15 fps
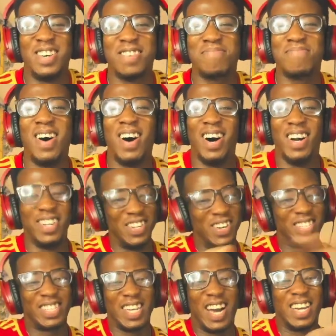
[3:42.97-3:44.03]
Oh, you
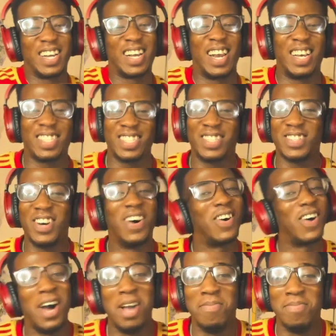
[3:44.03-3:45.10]
know she had a classic song
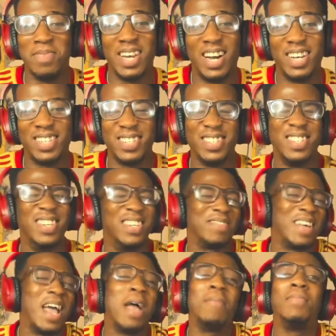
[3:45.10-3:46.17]
called Eminado.
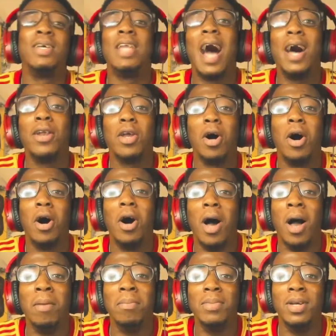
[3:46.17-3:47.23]
Eminado,
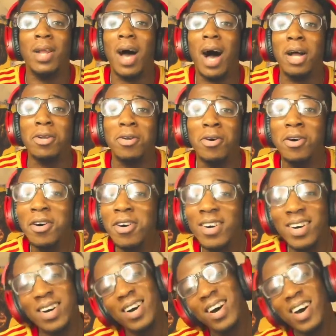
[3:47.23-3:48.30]

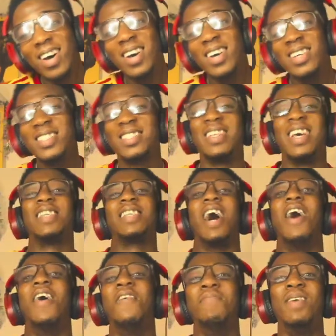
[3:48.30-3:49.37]
Eminado. Set
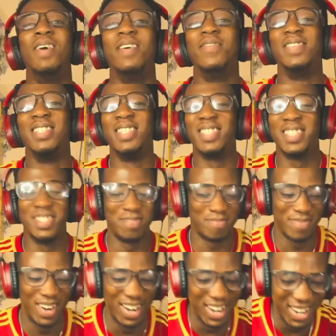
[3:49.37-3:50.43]
our mavens.
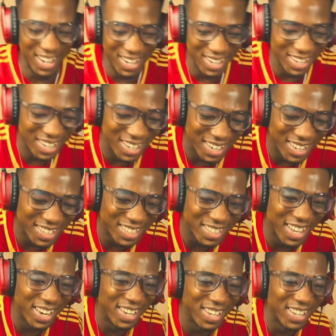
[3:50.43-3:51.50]
Oh, let's
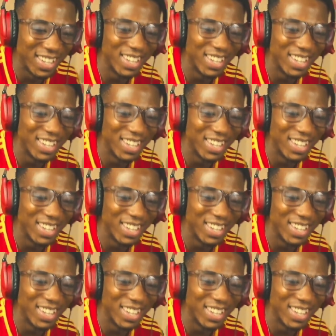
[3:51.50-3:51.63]
get it.